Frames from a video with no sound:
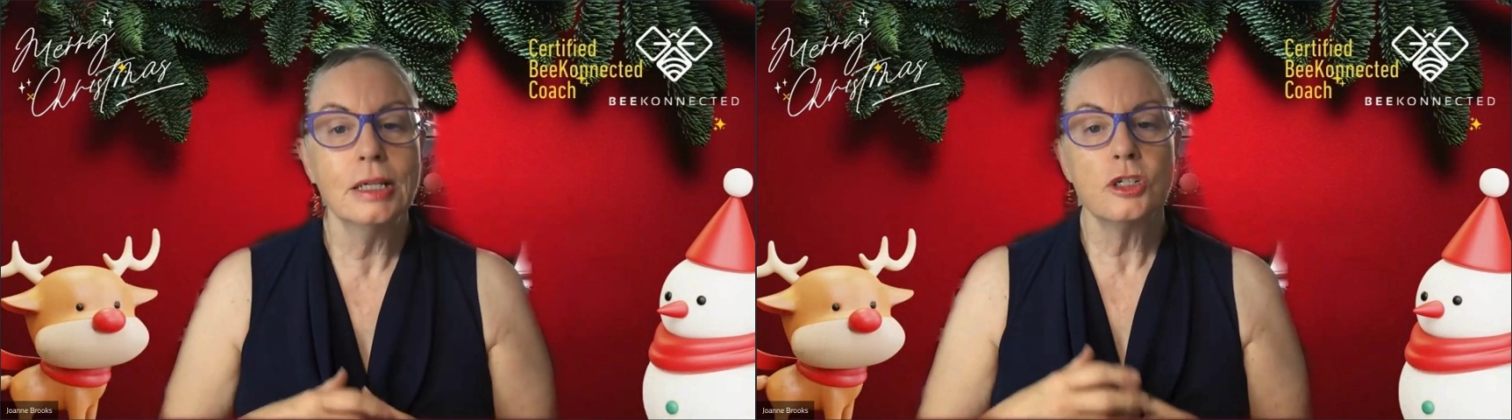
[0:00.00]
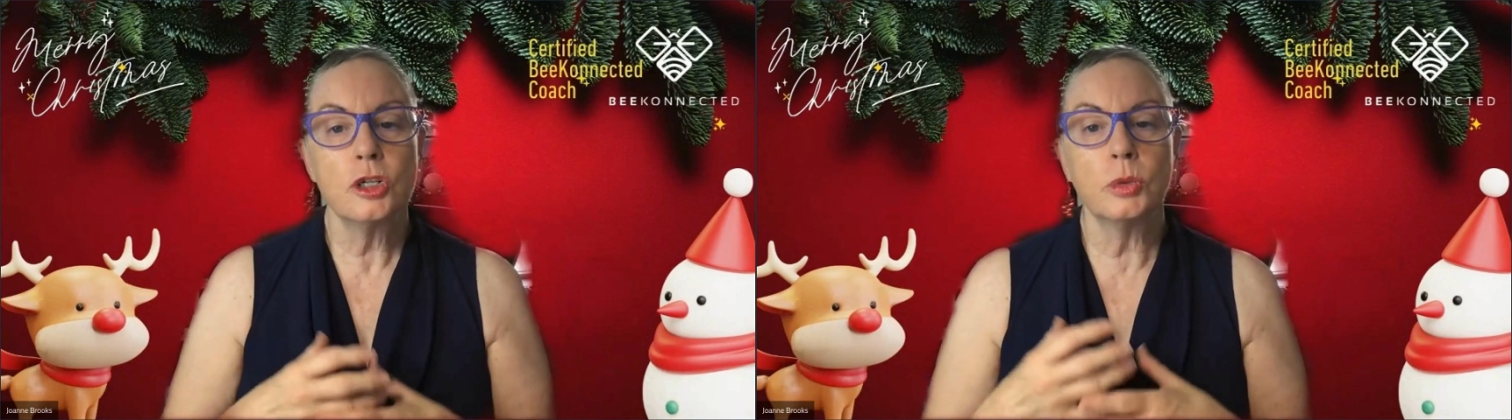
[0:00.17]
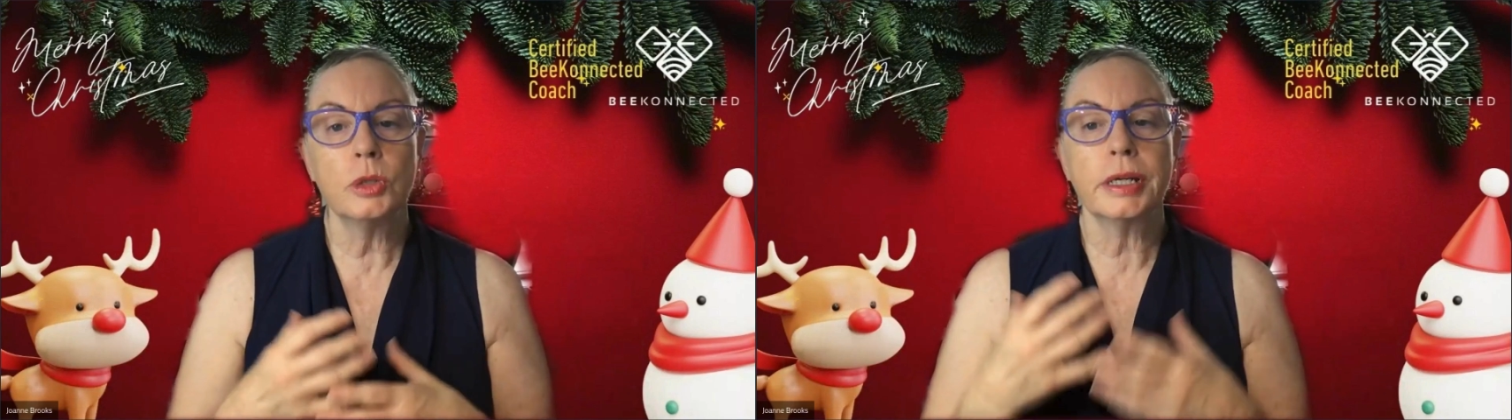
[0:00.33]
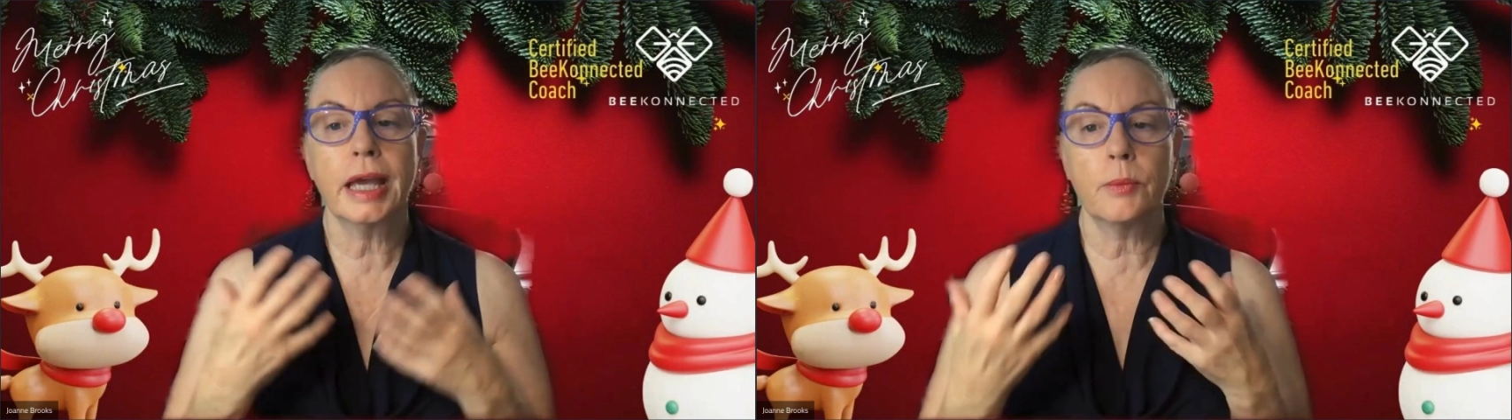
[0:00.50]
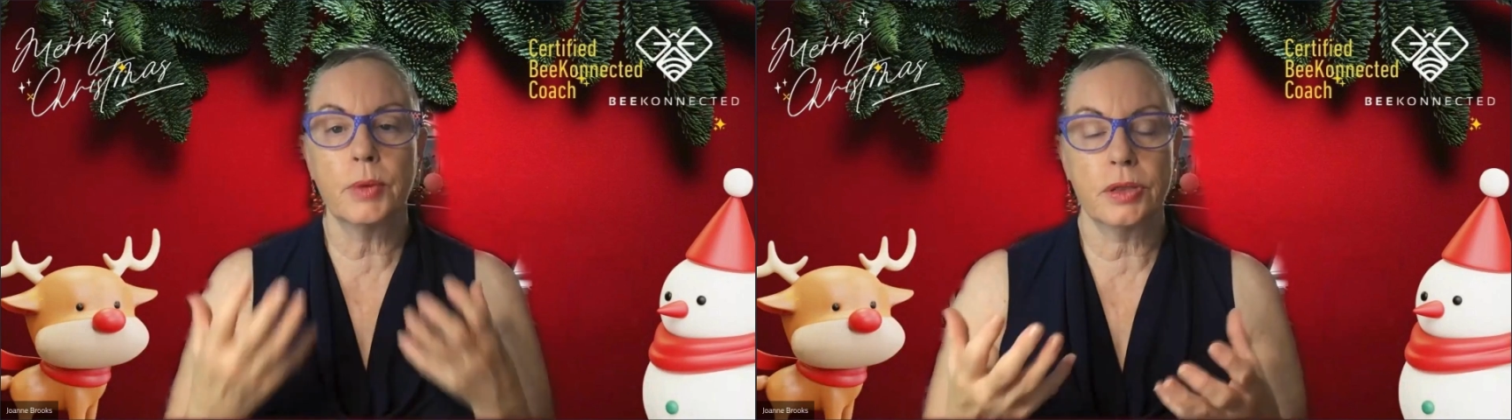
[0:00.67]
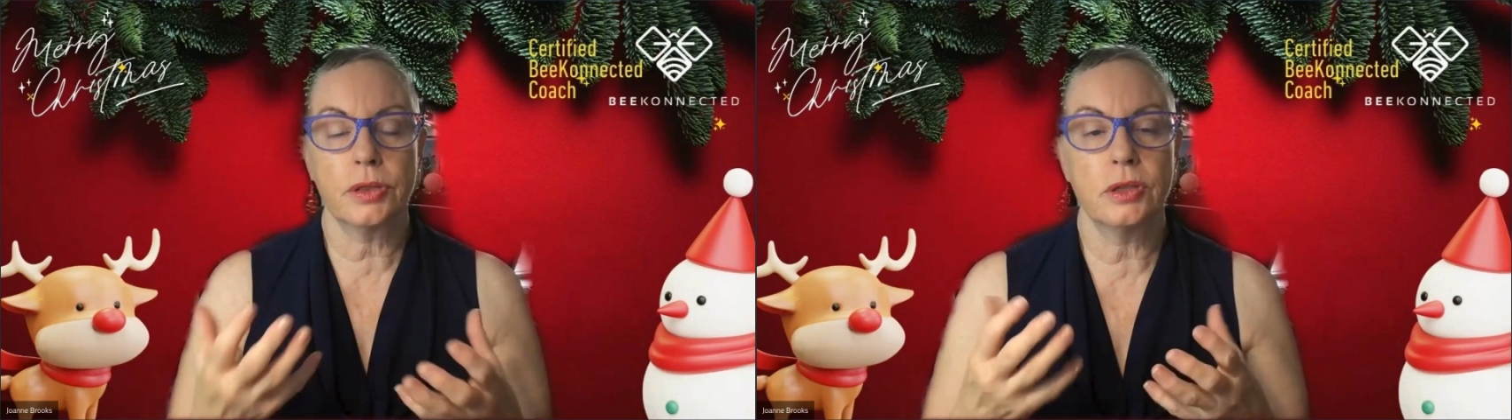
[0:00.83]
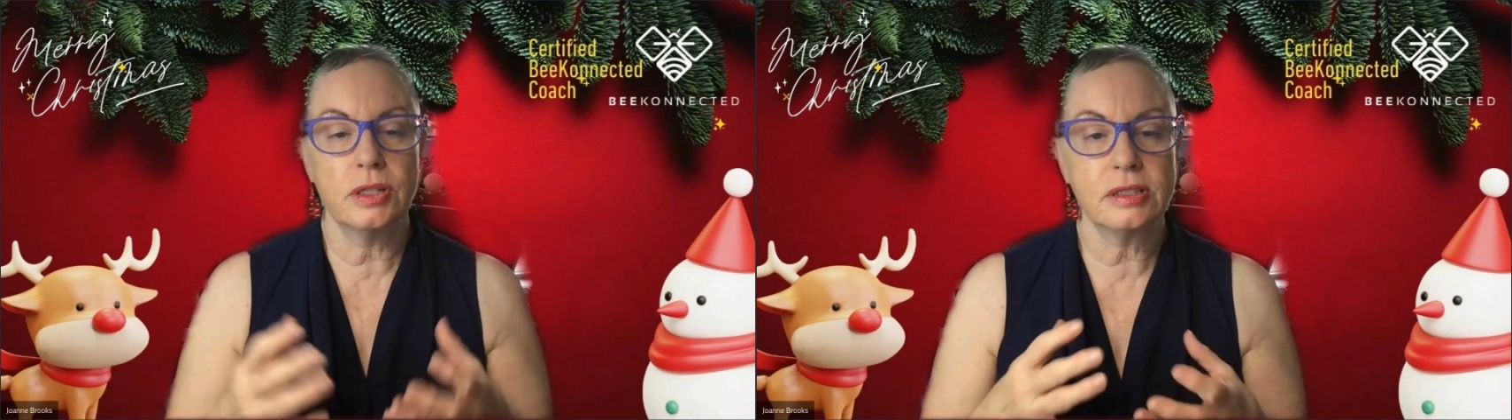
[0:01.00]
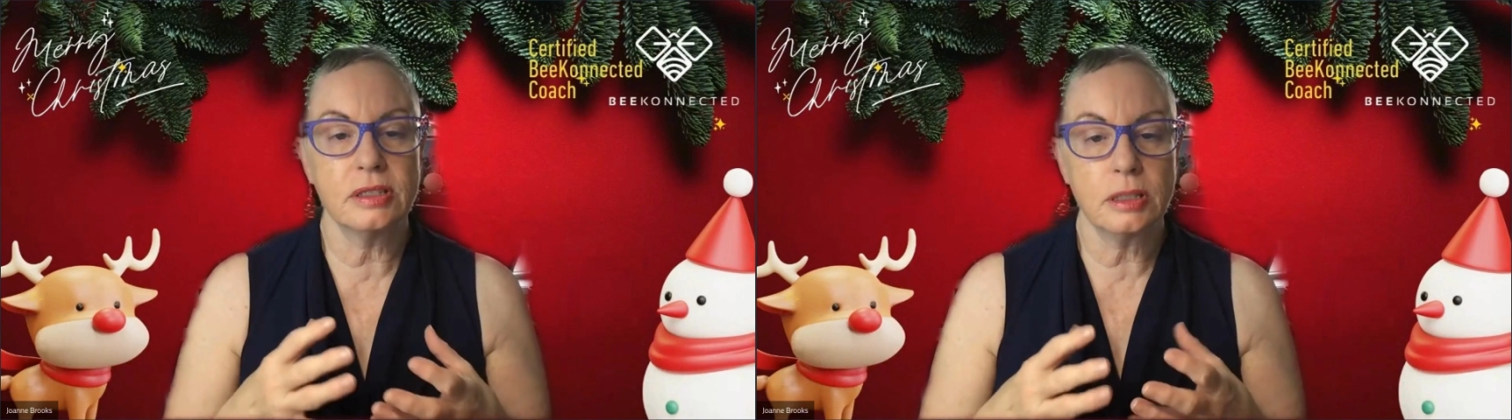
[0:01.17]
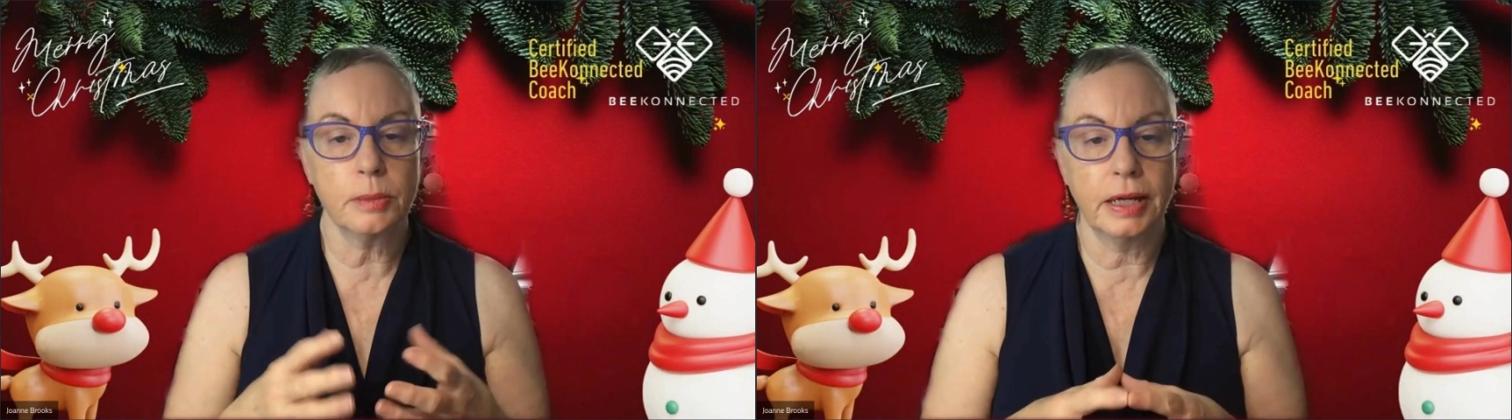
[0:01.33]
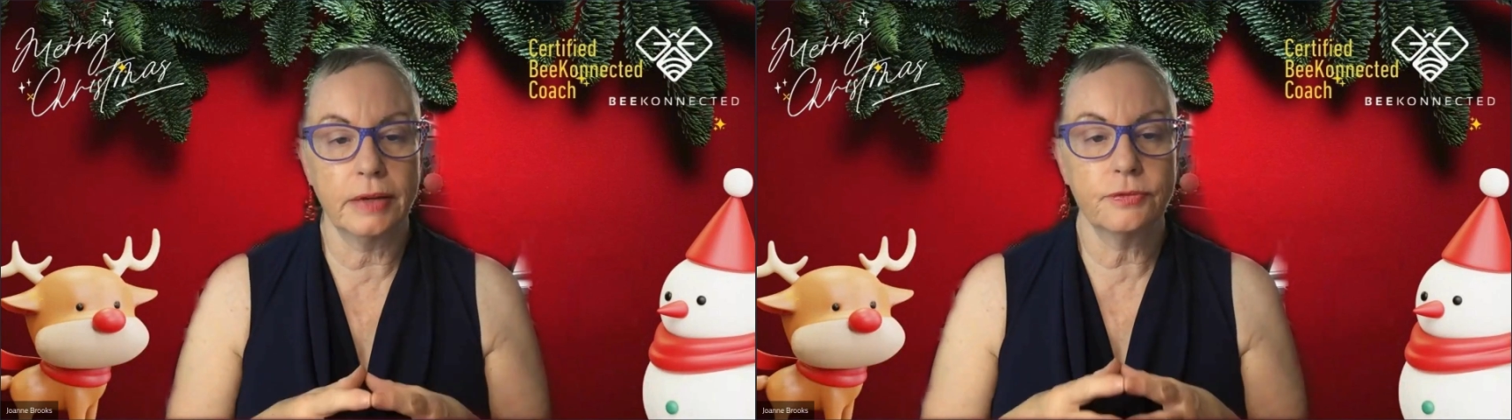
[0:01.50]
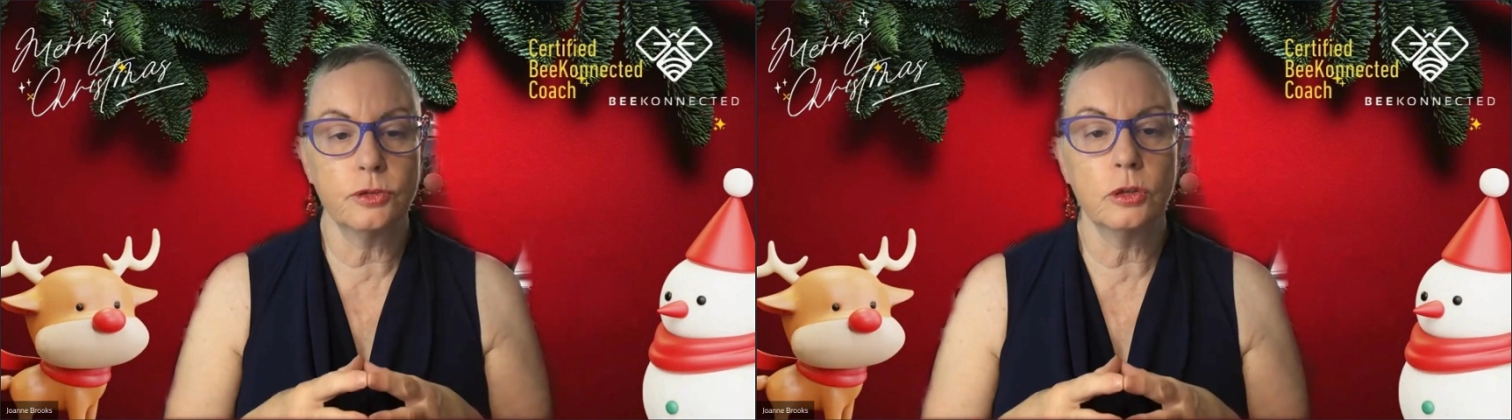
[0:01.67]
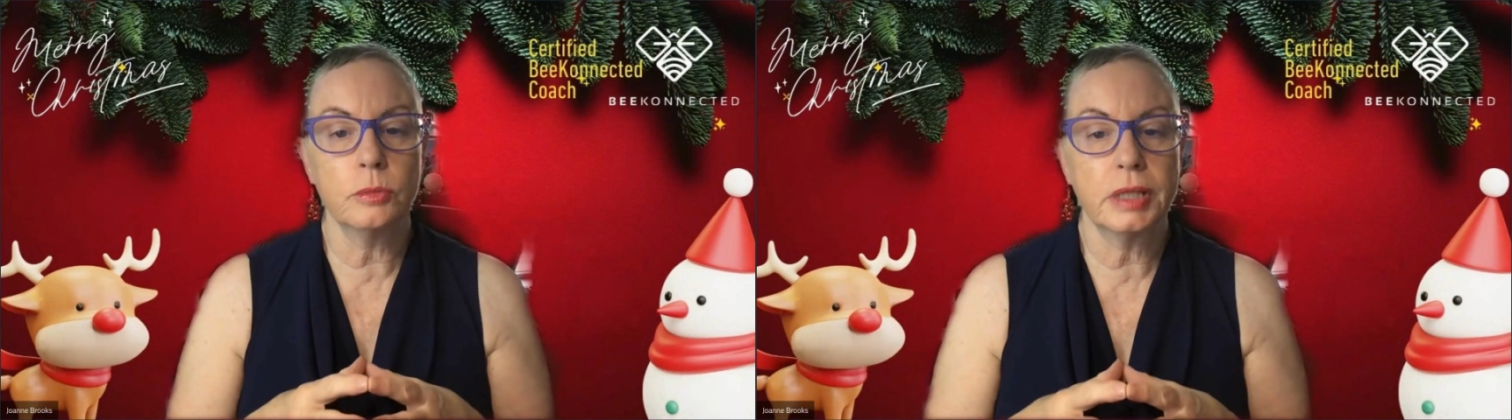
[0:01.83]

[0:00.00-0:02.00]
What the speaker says: to work out whether this is a platform